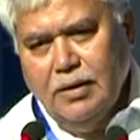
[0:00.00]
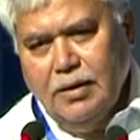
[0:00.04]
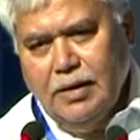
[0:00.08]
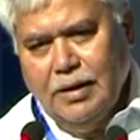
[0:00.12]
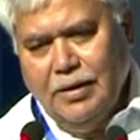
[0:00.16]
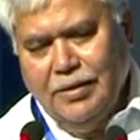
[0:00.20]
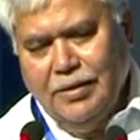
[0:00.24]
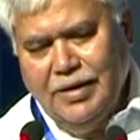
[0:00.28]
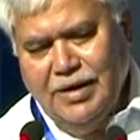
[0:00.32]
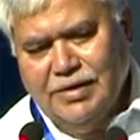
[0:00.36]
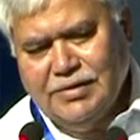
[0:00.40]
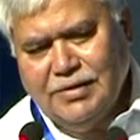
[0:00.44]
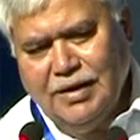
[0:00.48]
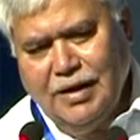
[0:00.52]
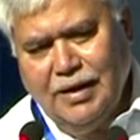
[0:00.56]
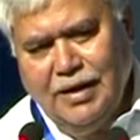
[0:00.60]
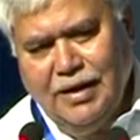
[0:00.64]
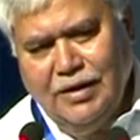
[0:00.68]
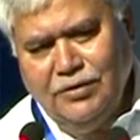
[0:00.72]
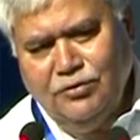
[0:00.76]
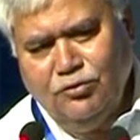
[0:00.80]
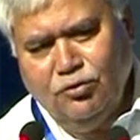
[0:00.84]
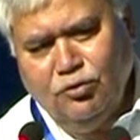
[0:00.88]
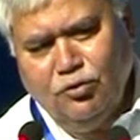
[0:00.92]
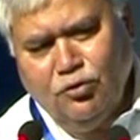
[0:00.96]
Now,
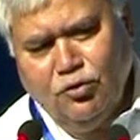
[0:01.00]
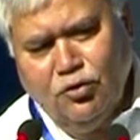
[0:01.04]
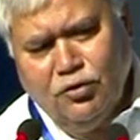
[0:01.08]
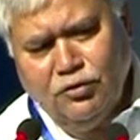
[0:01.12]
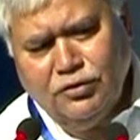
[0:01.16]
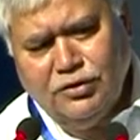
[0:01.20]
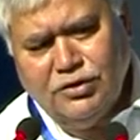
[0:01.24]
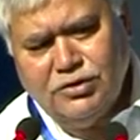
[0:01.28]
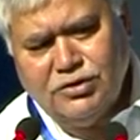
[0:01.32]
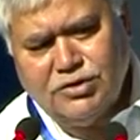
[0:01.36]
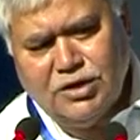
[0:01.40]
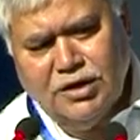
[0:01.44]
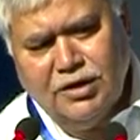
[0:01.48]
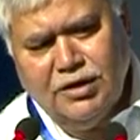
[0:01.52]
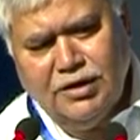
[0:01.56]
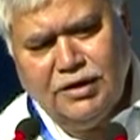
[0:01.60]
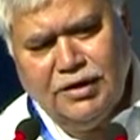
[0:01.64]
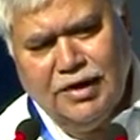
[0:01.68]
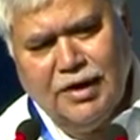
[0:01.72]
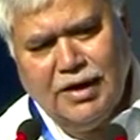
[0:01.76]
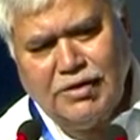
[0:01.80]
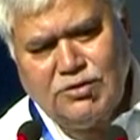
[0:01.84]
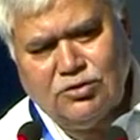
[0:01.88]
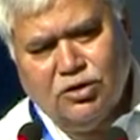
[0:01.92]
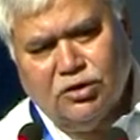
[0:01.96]
as you know, Digital
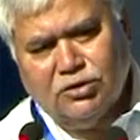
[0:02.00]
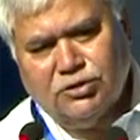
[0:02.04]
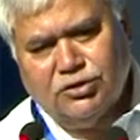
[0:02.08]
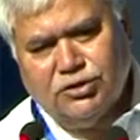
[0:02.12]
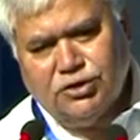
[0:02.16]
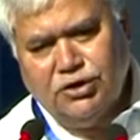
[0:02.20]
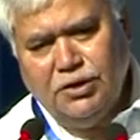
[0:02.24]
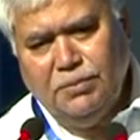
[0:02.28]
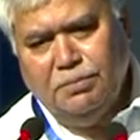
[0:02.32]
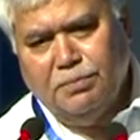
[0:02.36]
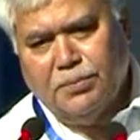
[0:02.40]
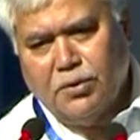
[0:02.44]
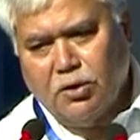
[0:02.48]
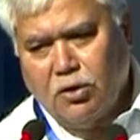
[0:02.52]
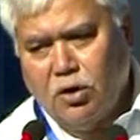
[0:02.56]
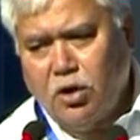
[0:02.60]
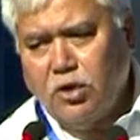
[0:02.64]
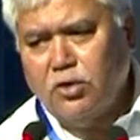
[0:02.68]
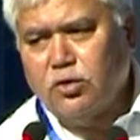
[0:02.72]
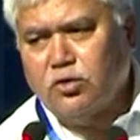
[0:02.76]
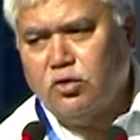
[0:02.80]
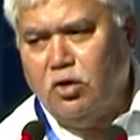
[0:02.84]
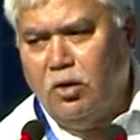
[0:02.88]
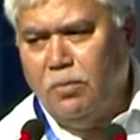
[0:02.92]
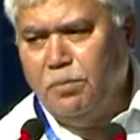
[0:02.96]
India has got three
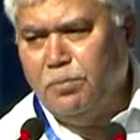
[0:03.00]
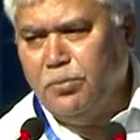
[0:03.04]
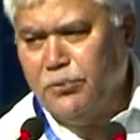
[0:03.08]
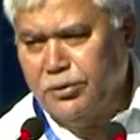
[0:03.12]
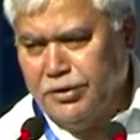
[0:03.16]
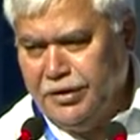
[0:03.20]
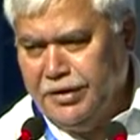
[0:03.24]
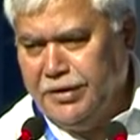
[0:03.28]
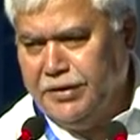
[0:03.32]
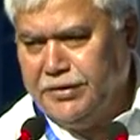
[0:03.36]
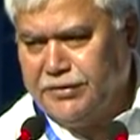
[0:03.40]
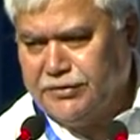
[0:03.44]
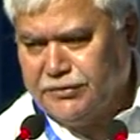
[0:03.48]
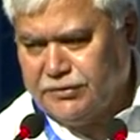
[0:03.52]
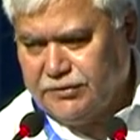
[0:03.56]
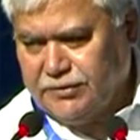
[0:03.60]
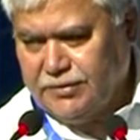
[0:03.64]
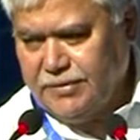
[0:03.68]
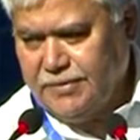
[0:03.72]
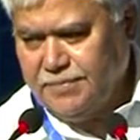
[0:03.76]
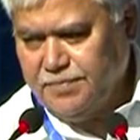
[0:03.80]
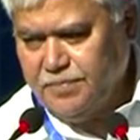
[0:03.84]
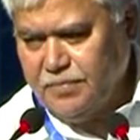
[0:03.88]
broad components.